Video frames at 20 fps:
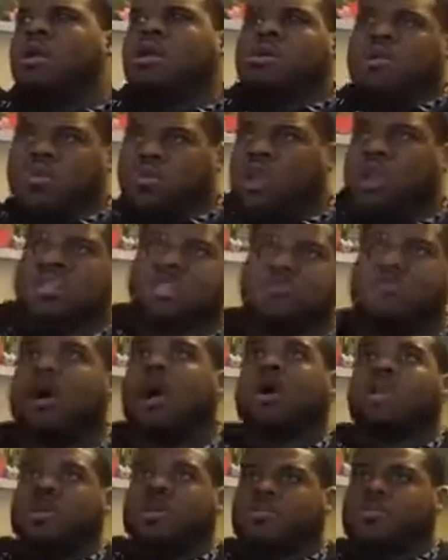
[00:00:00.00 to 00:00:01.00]

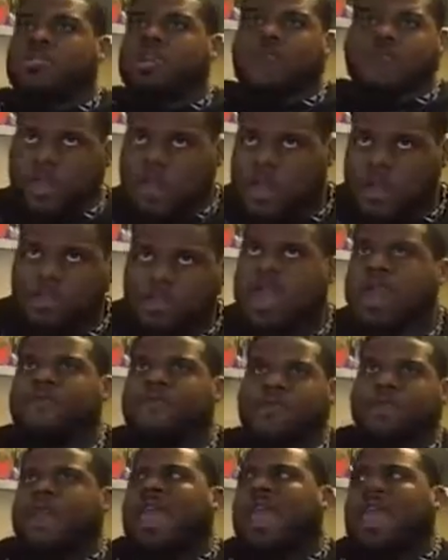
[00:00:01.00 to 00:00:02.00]
respawn himself or come back
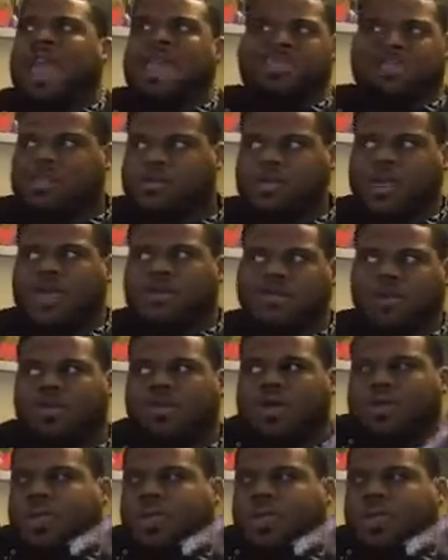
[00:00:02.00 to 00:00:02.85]
from the ashes, whatever you want,